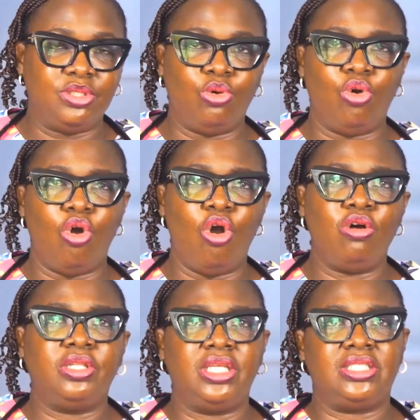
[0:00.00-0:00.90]
So
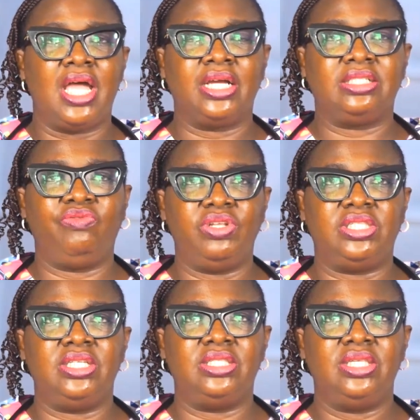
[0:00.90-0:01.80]
all these
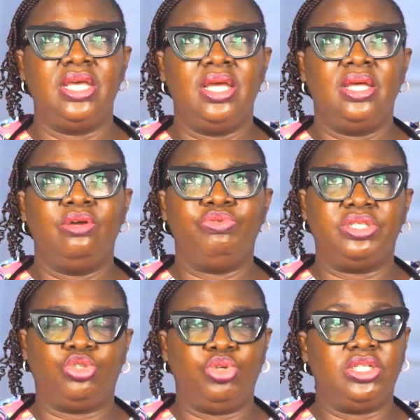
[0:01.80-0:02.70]
activities
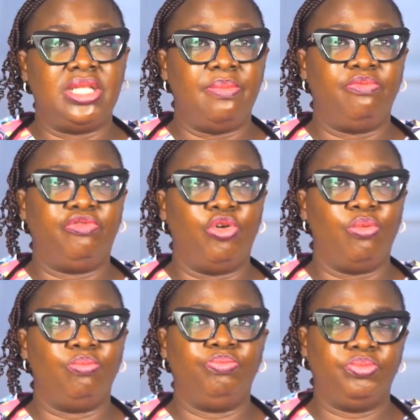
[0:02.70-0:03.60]
restrict them
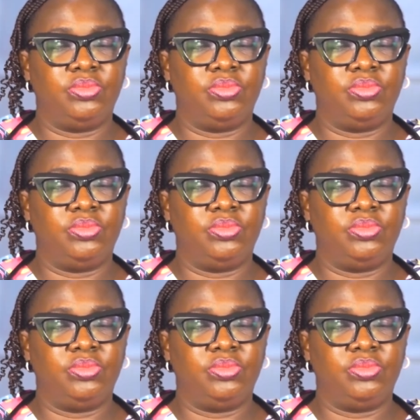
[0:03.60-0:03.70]
from